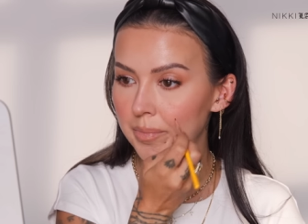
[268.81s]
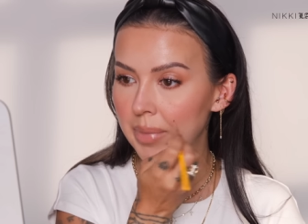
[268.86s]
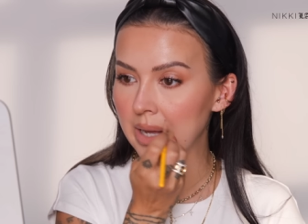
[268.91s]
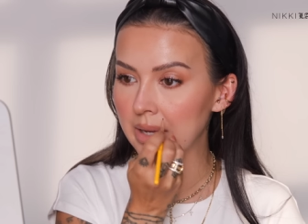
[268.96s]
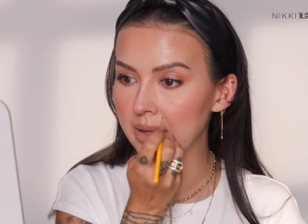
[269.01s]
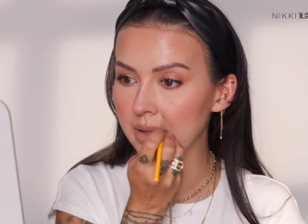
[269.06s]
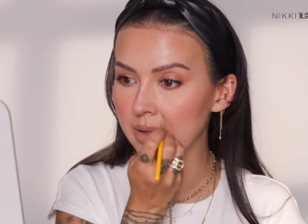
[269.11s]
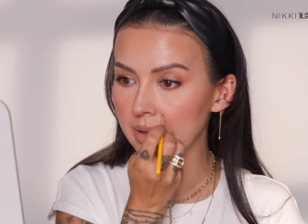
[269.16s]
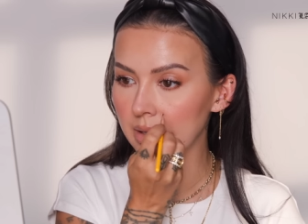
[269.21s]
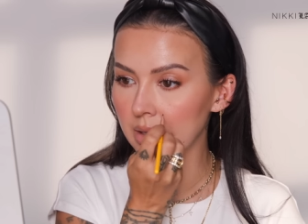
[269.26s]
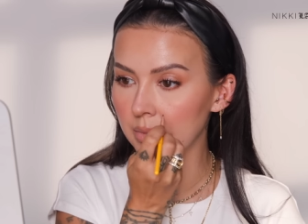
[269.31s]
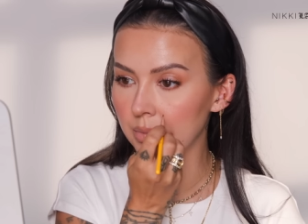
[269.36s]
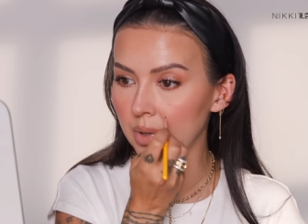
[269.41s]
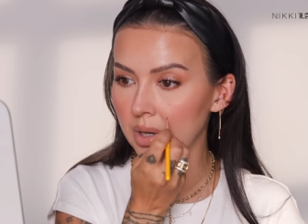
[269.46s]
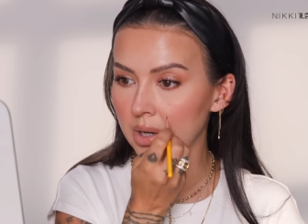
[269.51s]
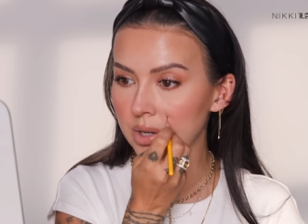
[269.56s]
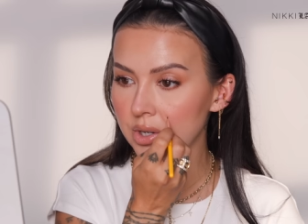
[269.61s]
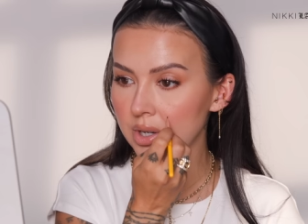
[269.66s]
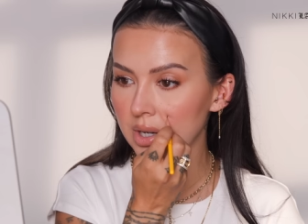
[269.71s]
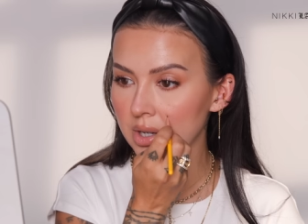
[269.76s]
bend the
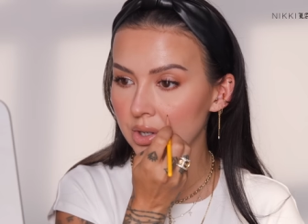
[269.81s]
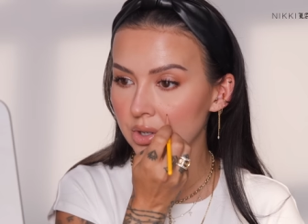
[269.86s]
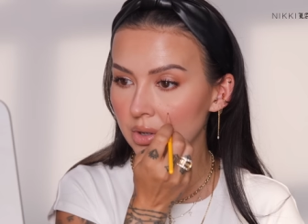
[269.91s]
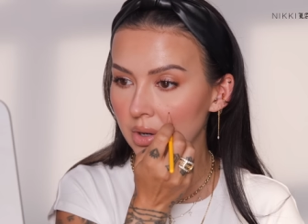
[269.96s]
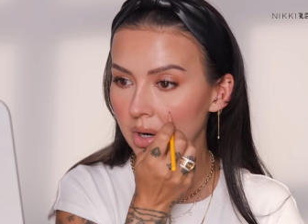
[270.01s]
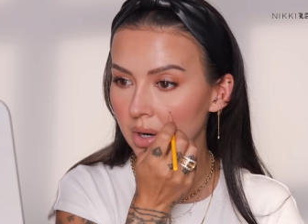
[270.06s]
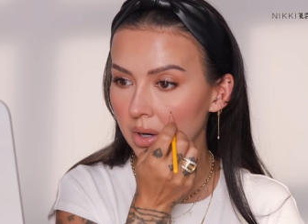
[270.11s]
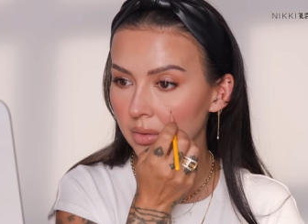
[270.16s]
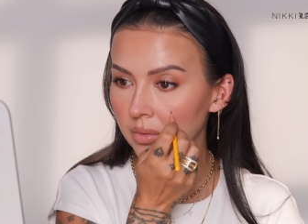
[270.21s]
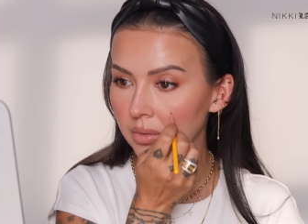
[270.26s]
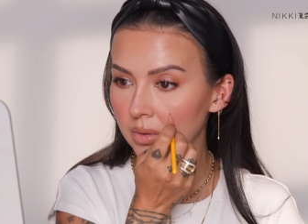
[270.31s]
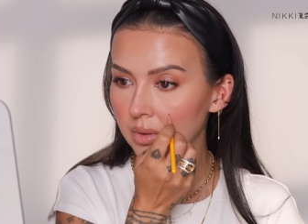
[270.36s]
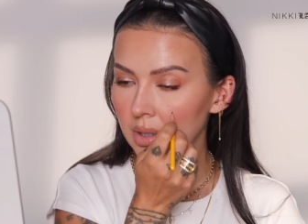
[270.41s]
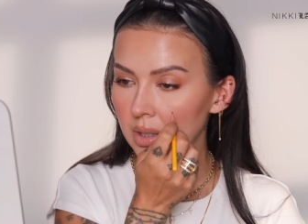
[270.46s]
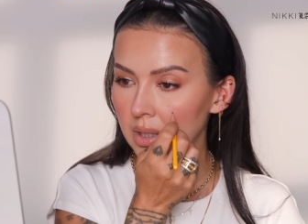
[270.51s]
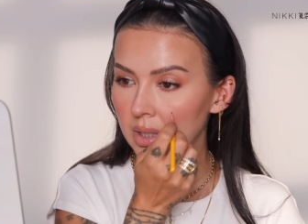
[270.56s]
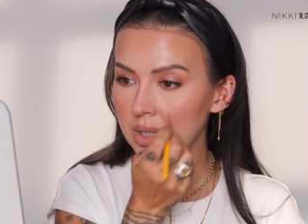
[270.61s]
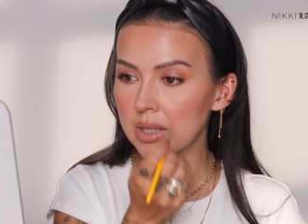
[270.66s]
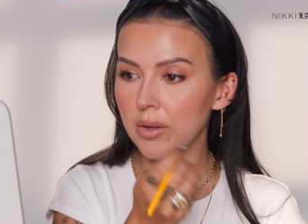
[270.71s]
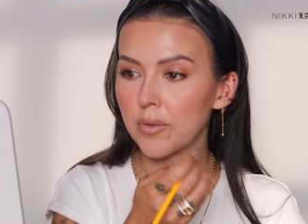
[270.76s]
brush as you go,
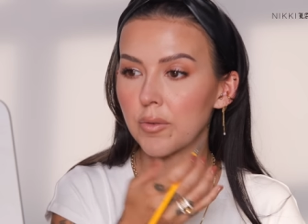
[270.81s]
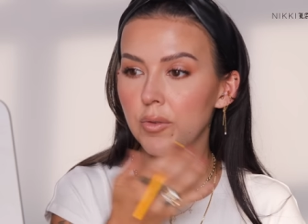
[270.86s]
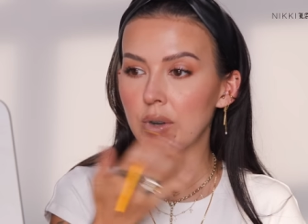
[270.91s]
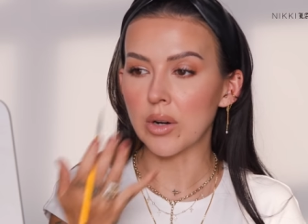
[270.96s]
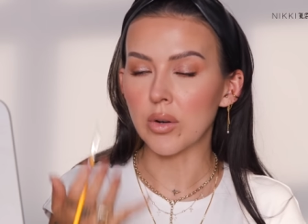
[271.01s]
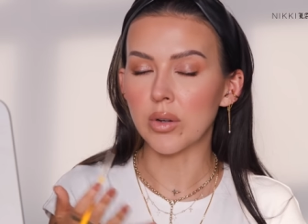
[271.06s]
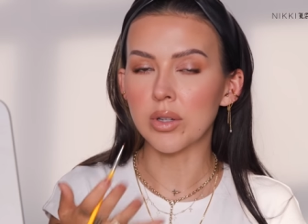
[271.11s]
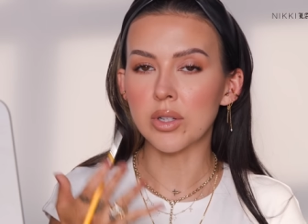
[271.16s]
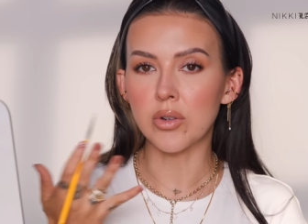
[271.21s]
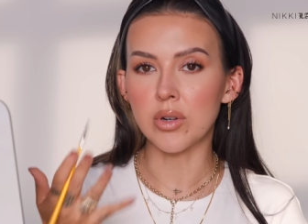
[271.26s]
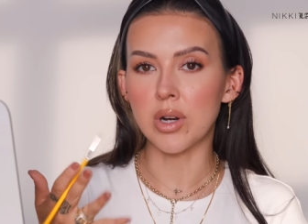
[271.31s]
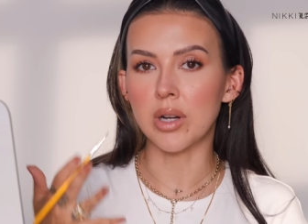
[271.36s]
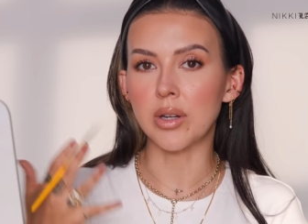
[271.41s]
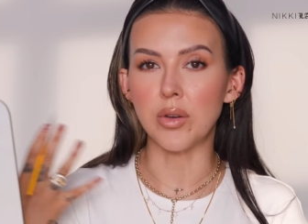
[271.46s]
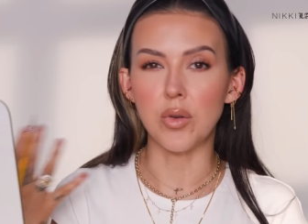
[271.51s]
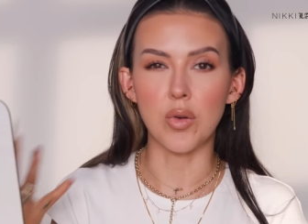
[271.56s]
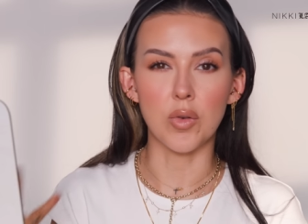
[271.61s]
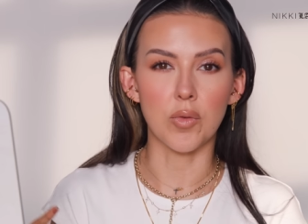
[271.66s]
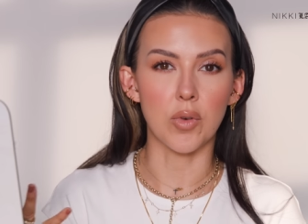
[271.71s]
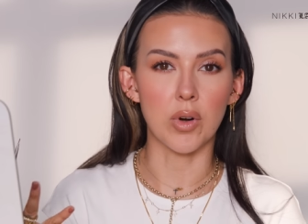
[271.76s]
because freckles are not
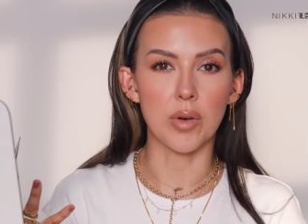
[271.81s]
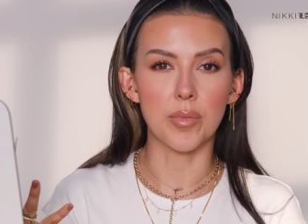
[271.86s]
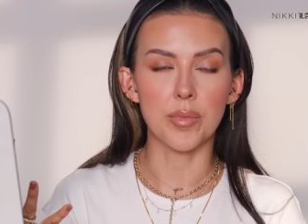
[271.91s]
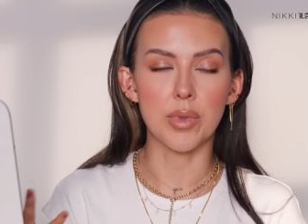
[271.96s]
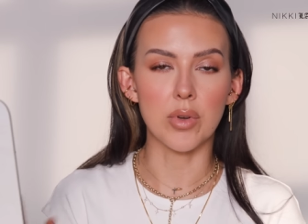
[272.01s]
uniform.